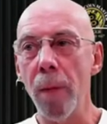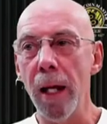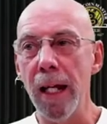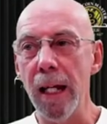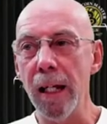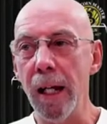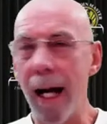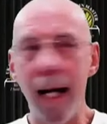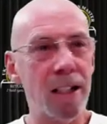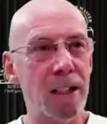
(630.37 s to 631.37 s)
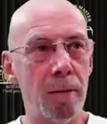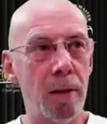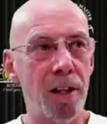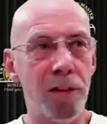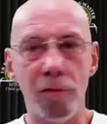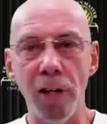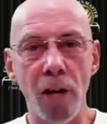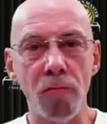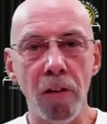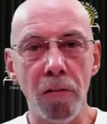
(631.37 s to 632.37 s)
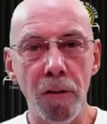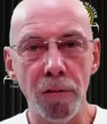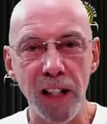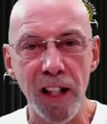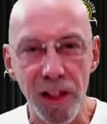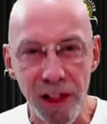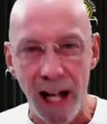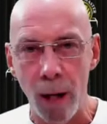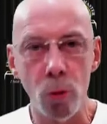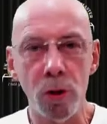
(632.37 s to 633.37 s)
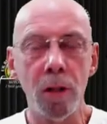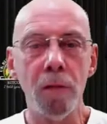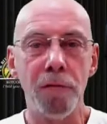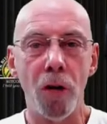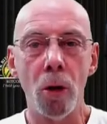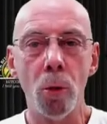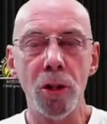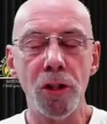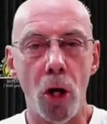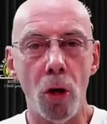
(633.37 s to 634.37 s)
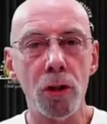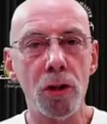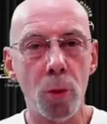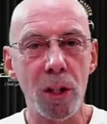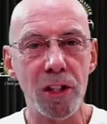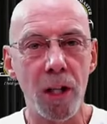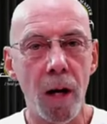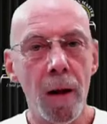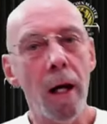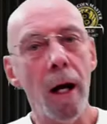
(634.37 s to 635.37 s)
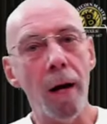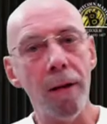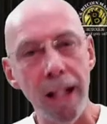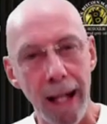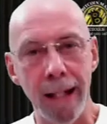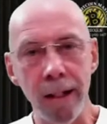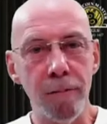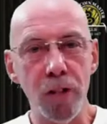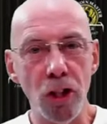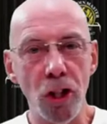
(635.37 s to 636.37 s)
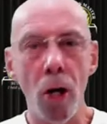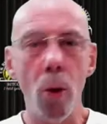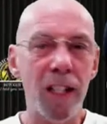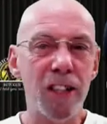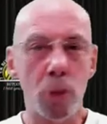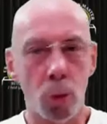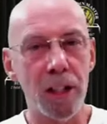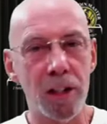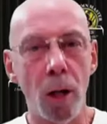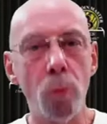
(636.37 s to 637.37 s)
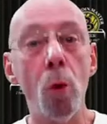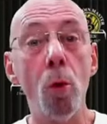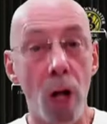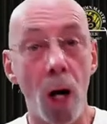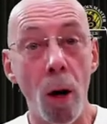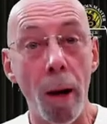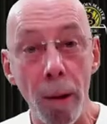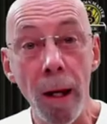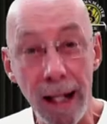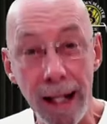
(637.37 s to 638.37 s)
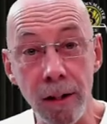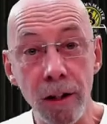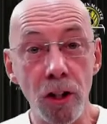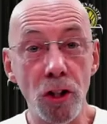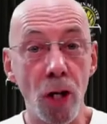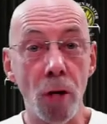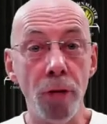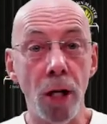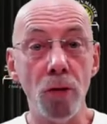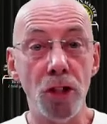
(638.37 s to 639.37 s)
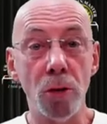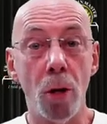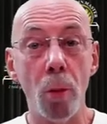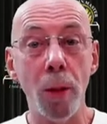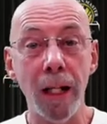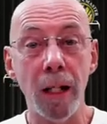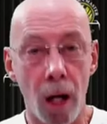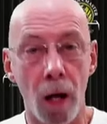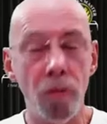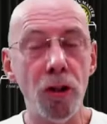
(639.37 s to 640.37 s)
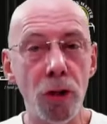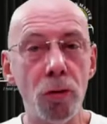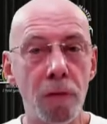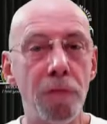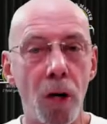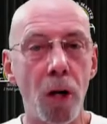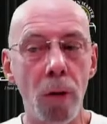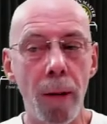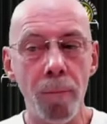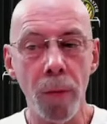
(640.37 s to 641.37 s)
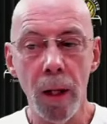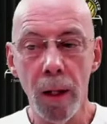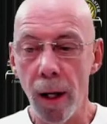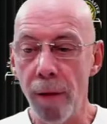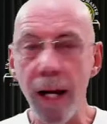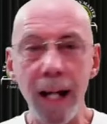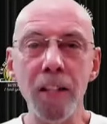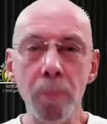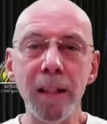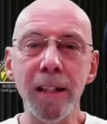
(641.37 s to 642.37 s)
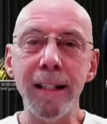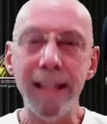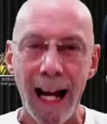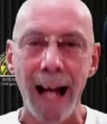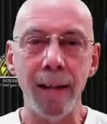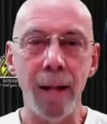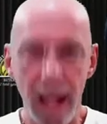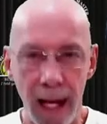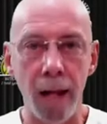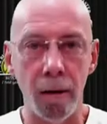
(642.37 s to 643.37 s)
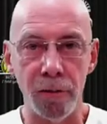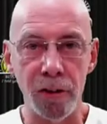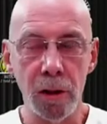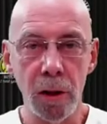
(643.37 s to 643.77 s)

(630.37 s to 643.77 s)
He has something like 350,000 followers on Twitter. At the end of the show, his Twitter will go up into the show notes, so I would encourage you to follow him. And that is Mr. Dan Held.